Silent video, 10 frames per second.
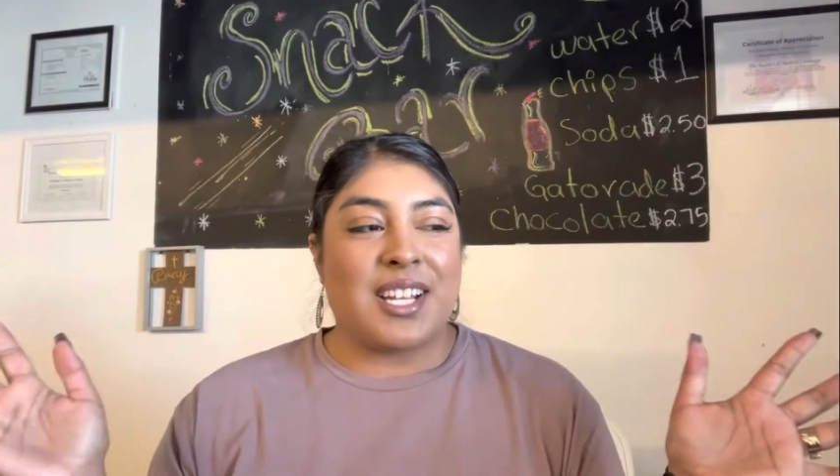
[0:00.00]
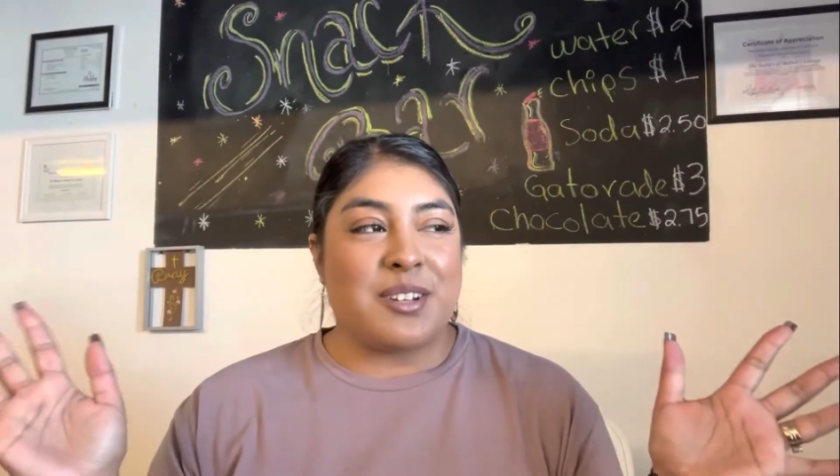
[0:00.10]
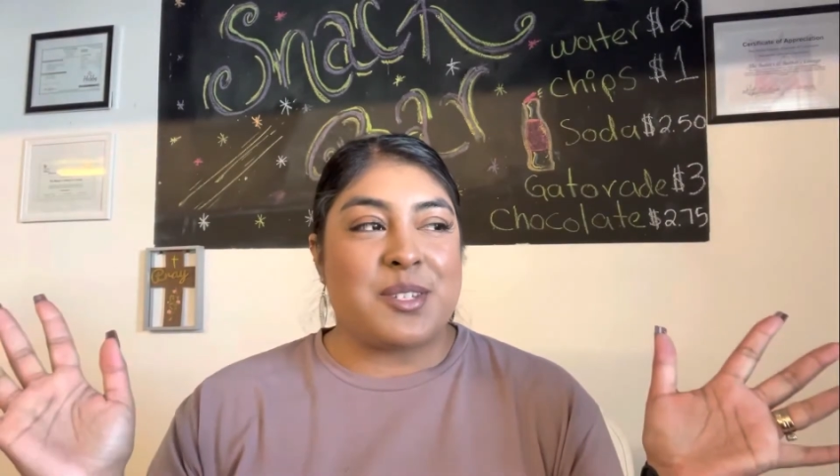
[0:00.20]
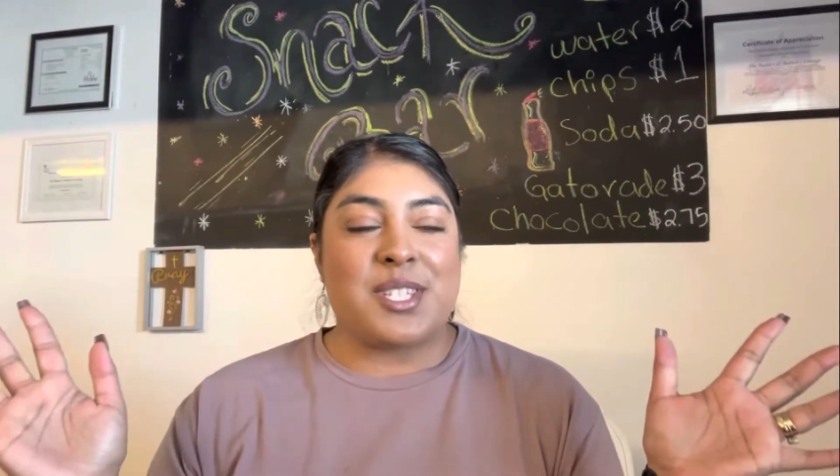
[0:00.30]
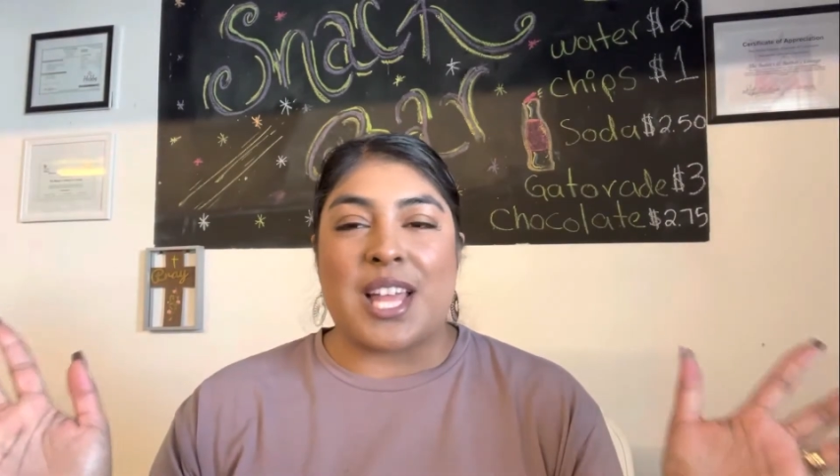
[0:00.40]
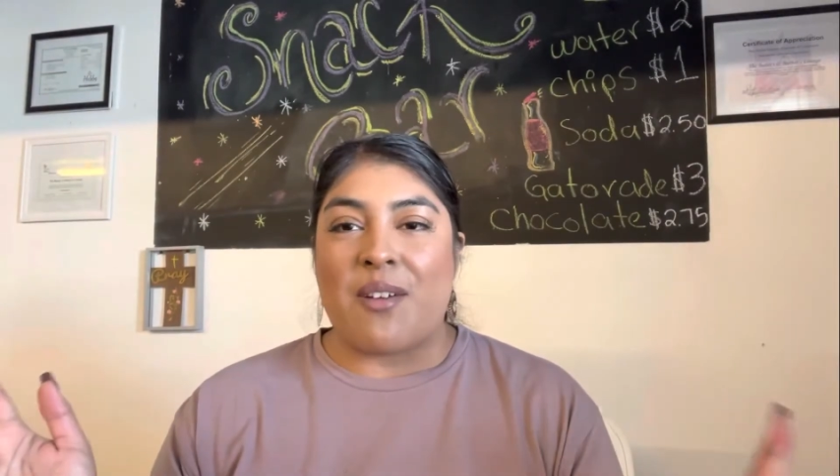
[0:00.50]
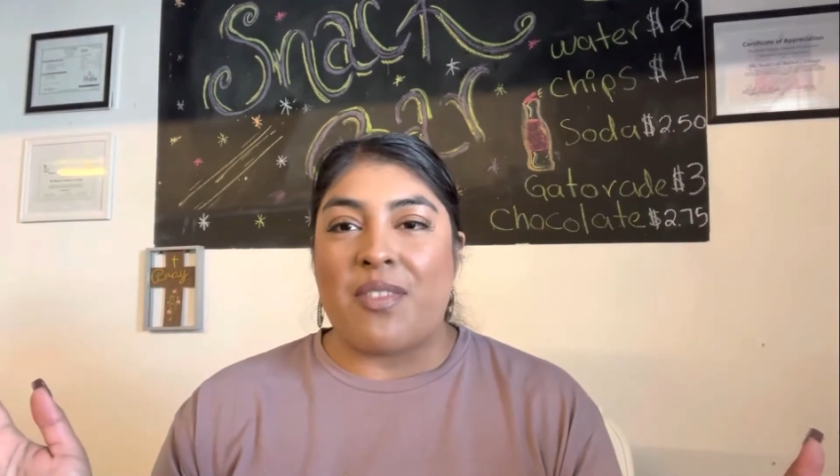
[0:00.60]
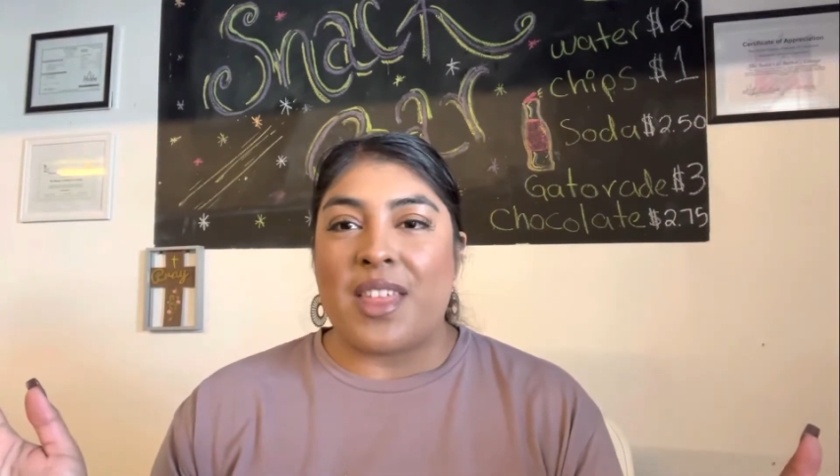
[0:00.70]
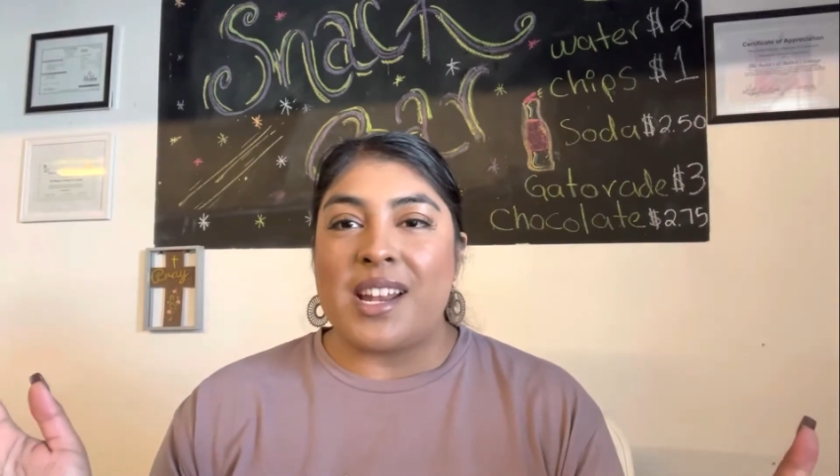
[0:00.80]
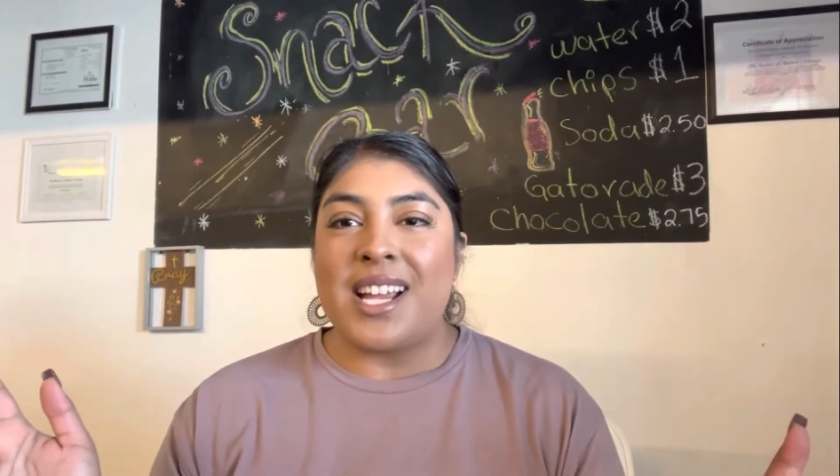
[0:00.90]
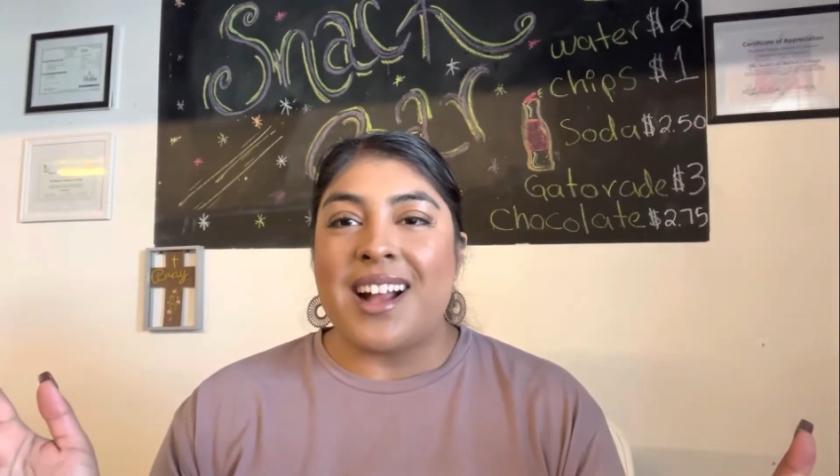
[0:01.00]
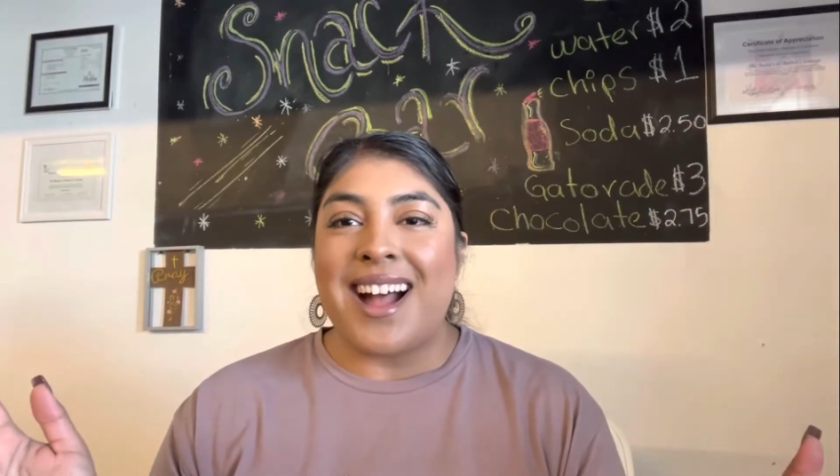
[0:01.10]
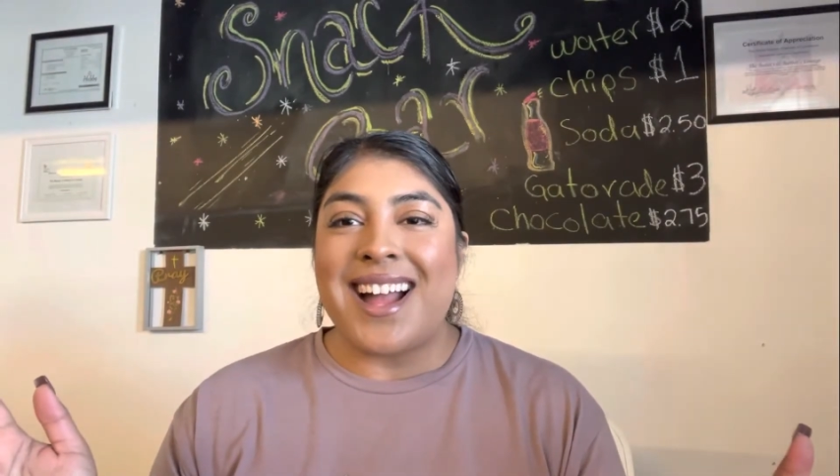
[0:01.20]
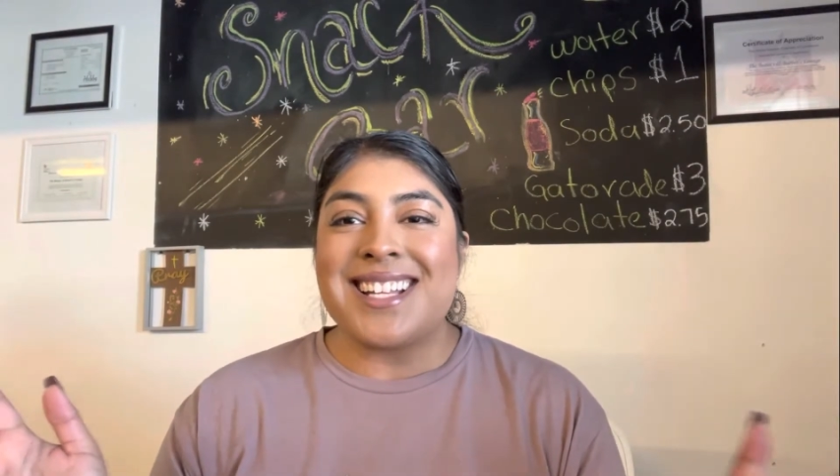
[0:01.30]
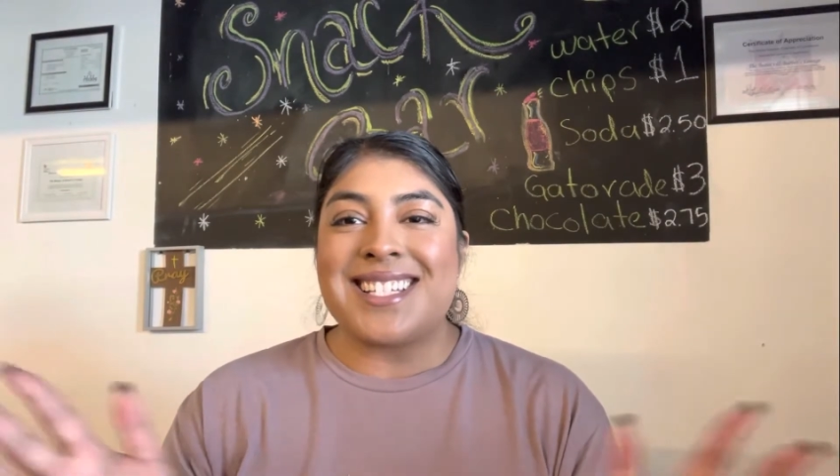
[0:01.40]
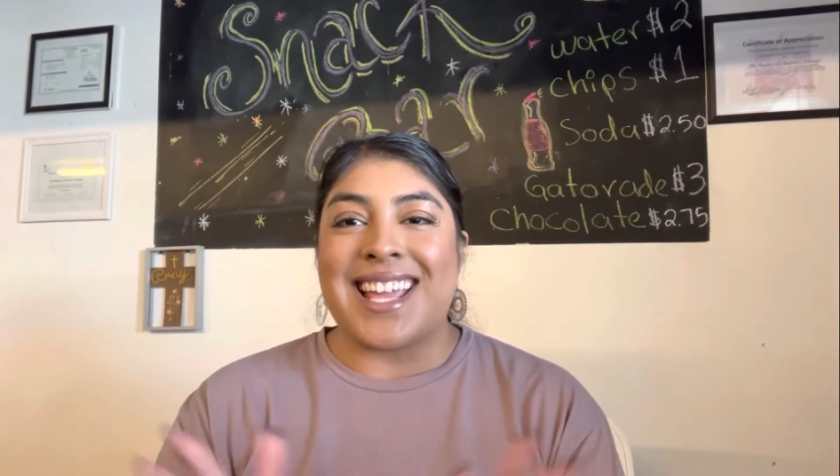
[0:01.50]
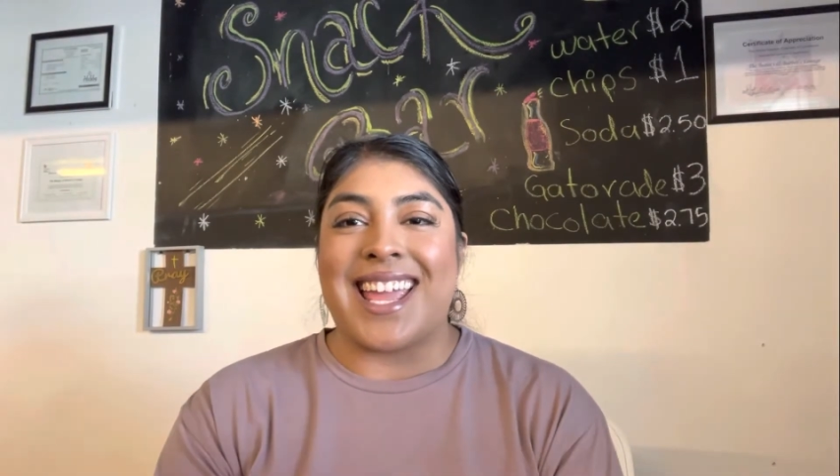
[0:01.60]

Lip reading: little stuff that I got,